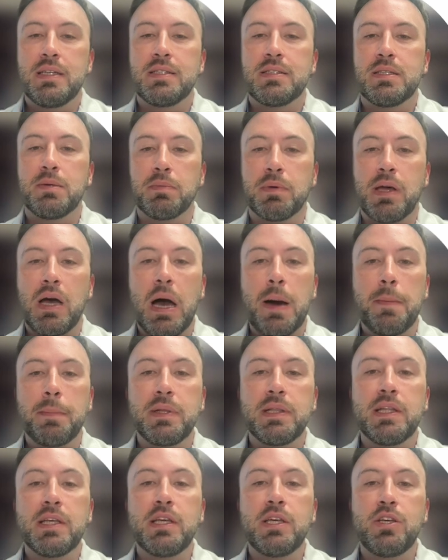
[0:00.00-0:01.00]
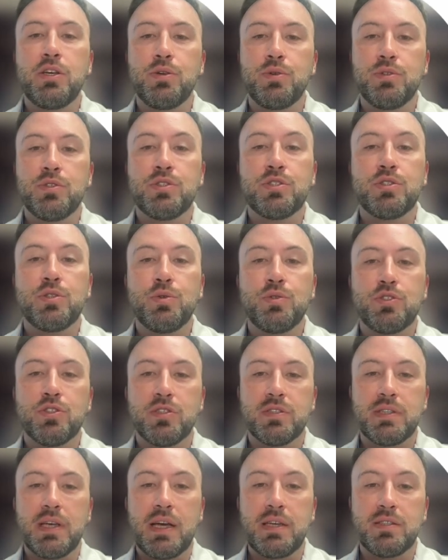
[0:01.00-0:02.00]
Some commonly used
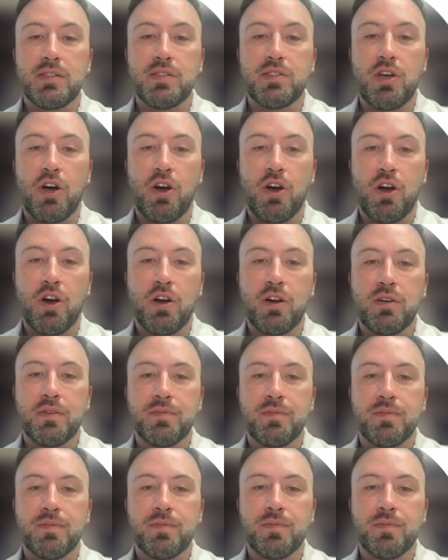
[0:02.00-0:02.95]
suture sizes are